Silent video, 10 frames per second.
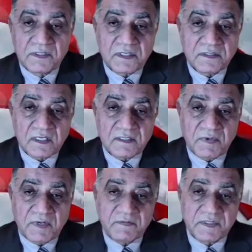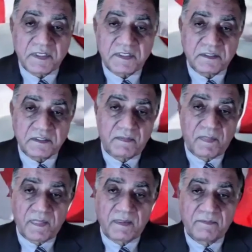So, ladies and gentlemen, with
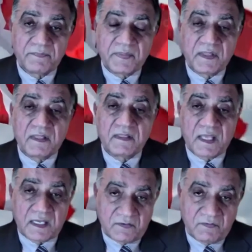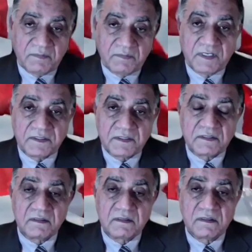this, thank you very
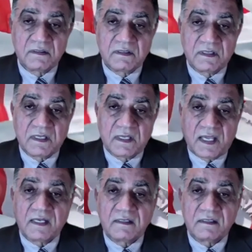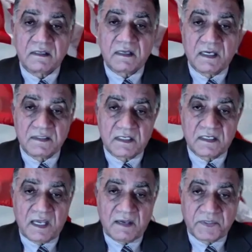much. And
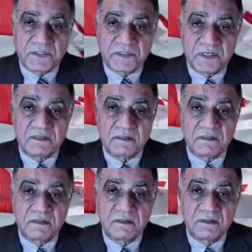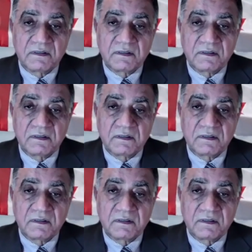I shall appreciate